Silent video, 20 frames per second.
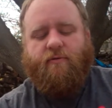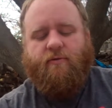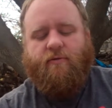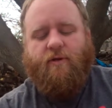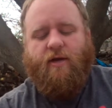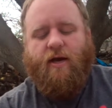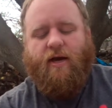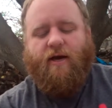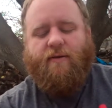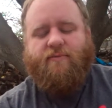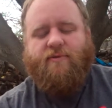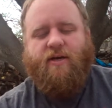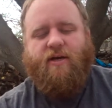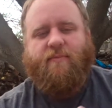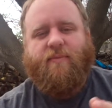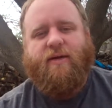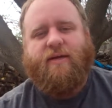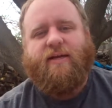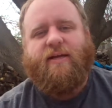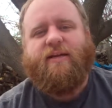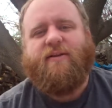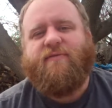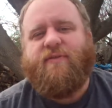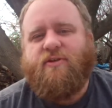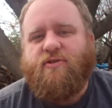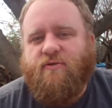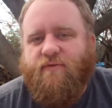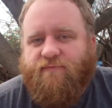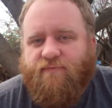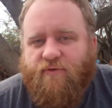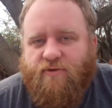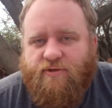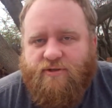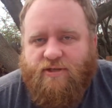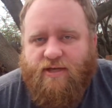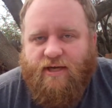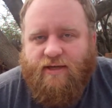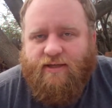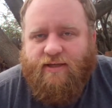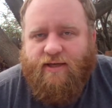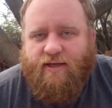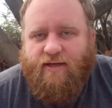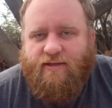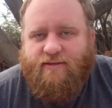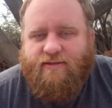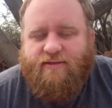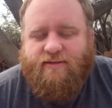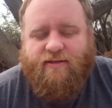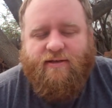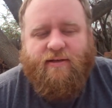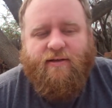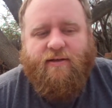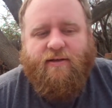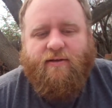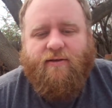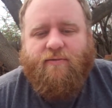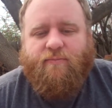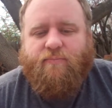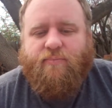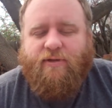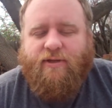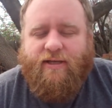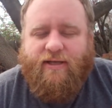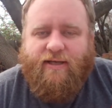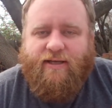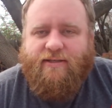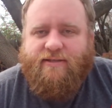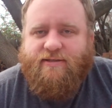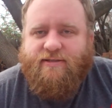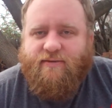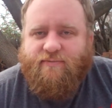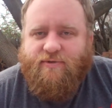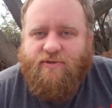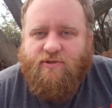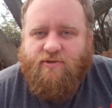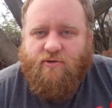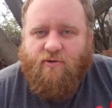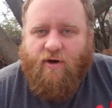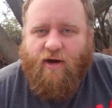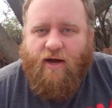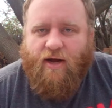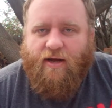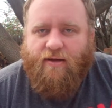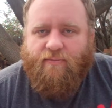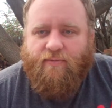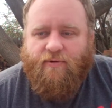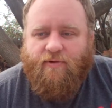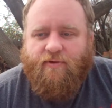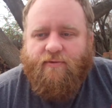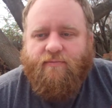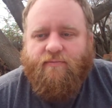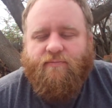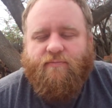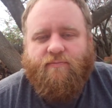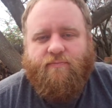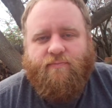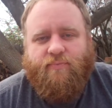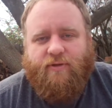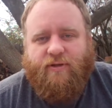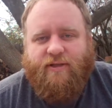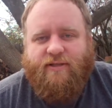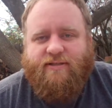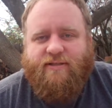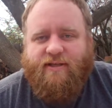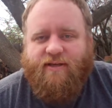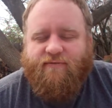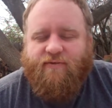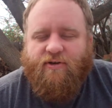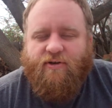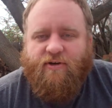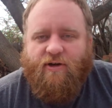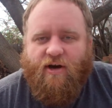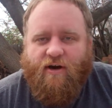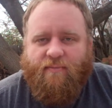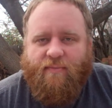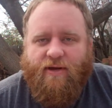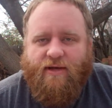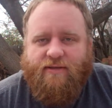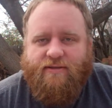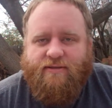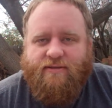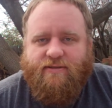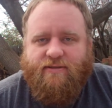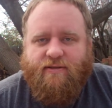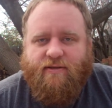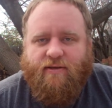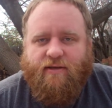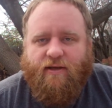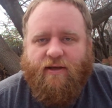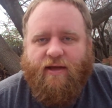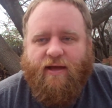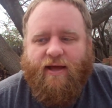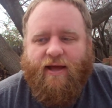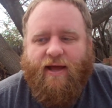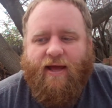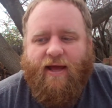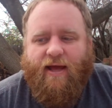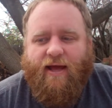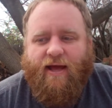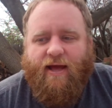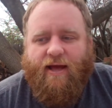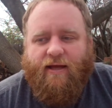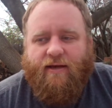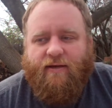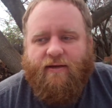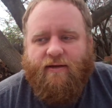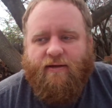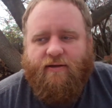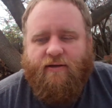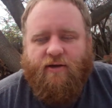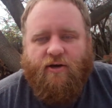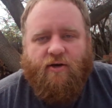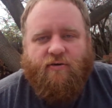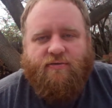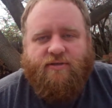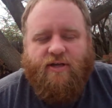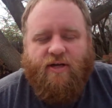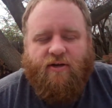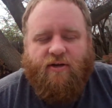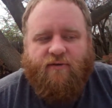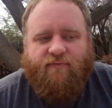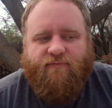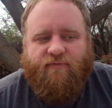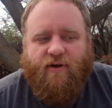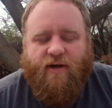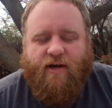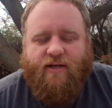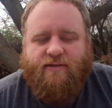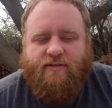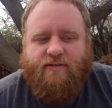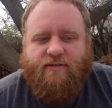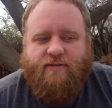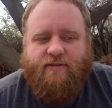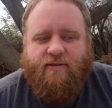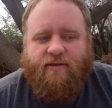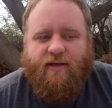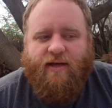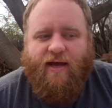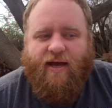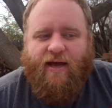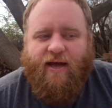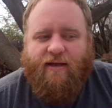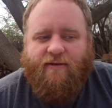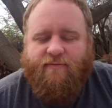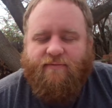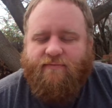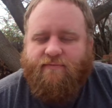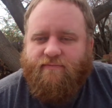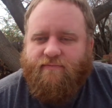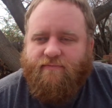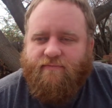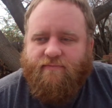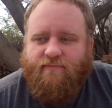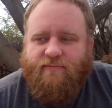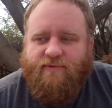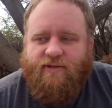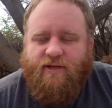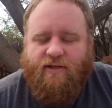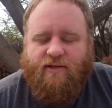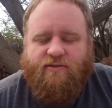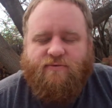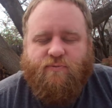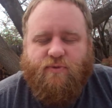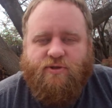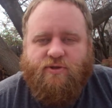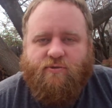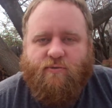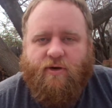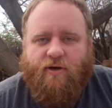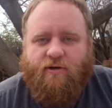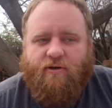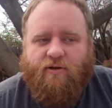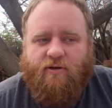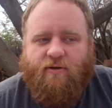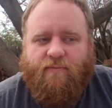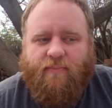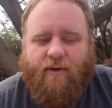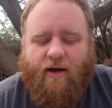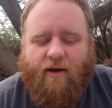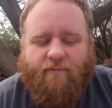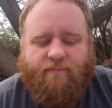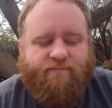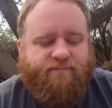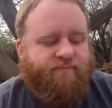I'm talking about individual first aid kits. Please subscribe, please leave your comments, and tell your friends and tell us what you want to learn about.